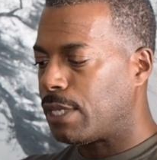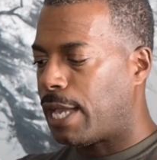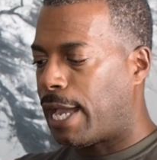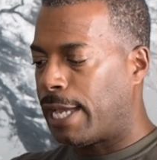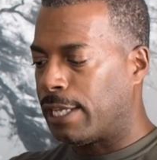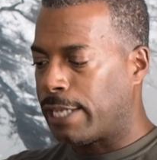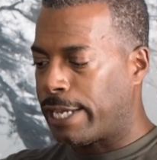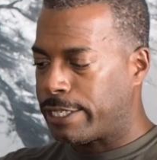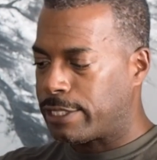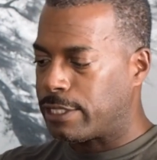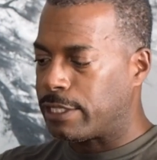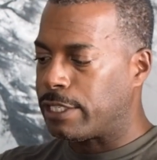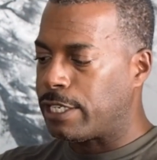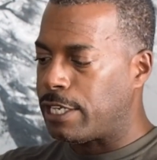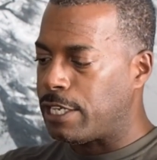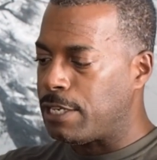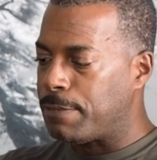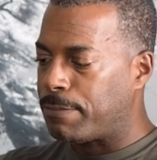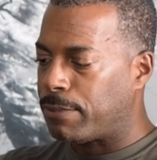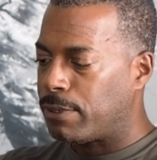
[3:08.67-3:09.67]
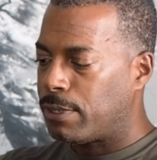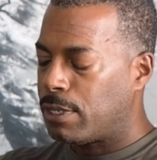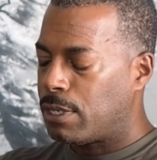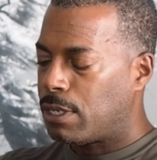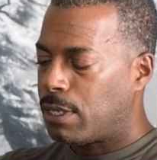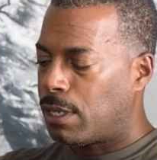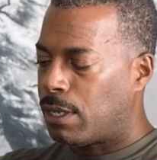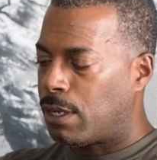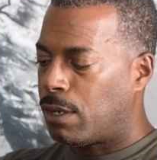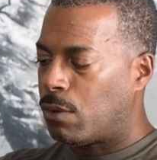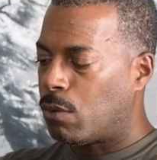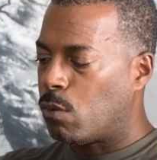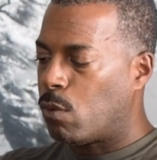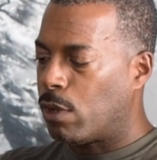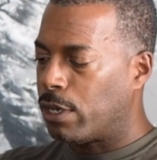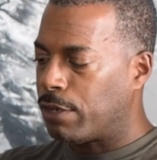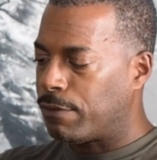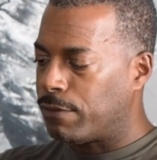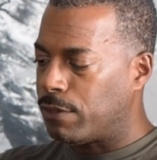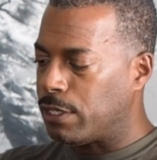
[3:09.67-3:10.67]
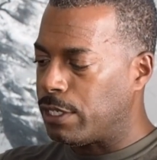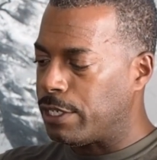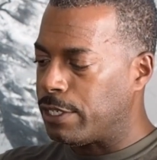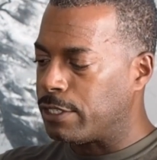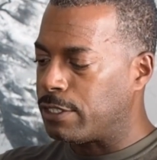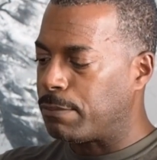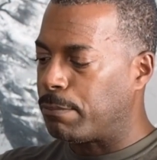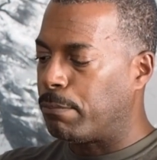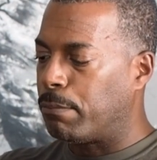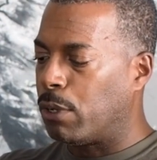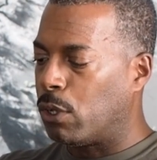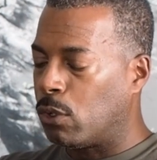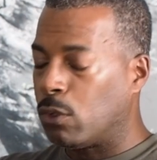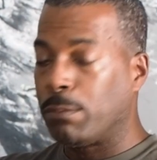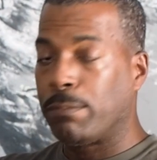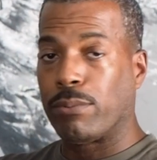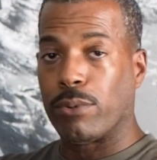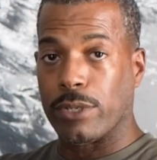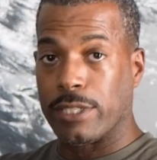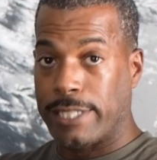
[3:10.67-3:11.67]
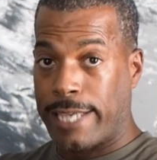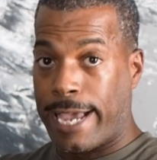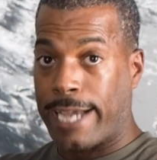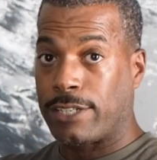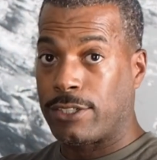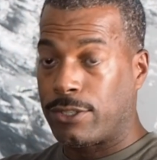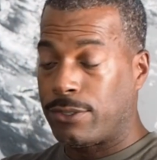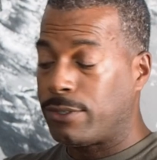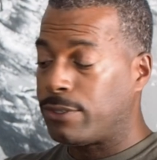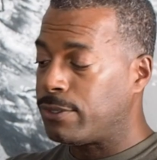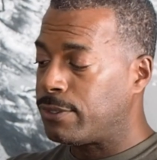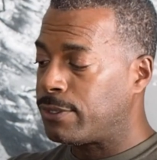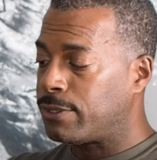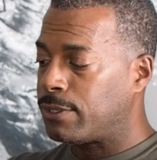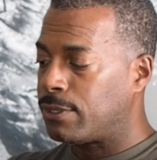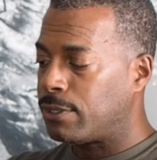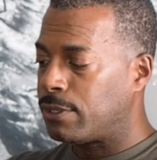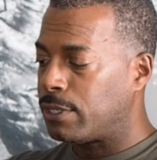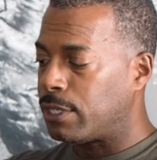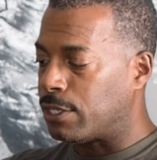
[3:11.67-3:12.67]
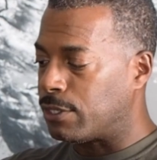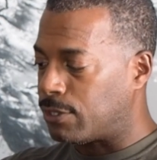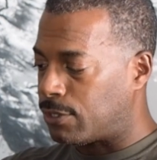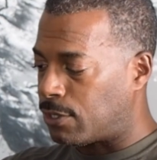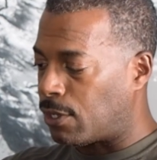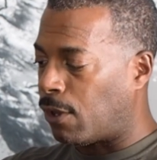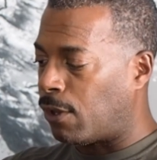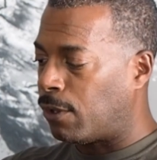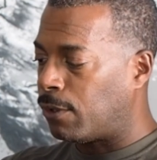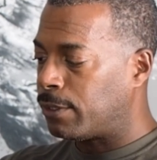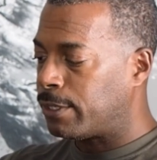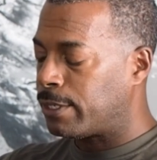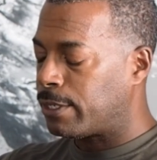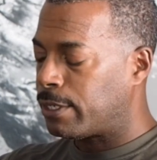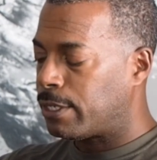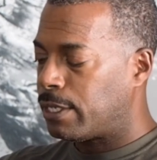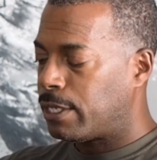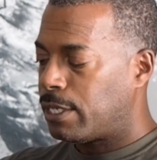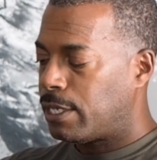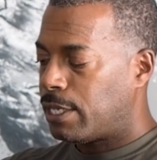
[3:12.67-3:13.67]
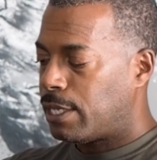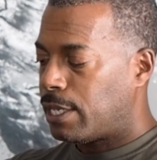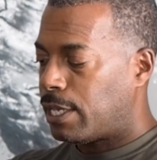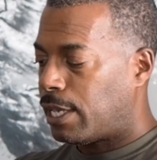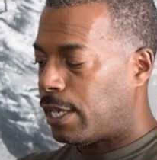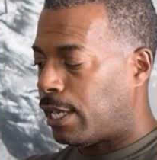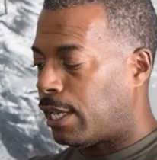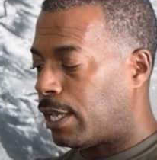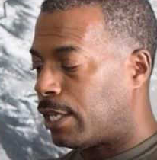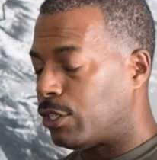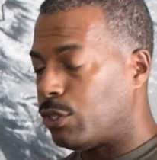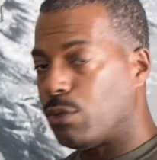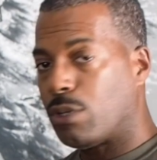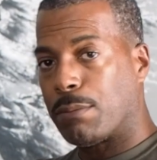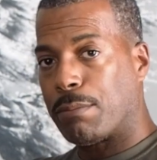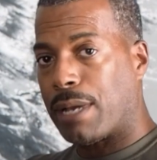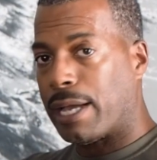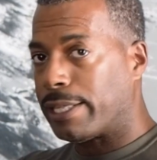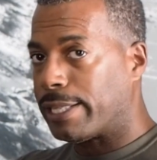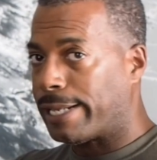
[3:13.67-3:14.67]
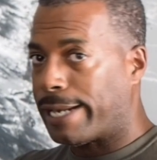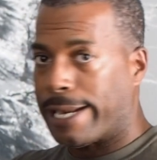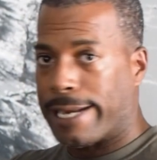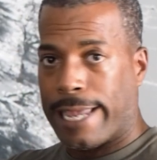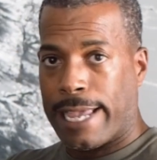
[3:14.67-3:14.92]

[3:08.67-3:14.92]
I like to keep one of these bulb protectors installed, and you can buy that at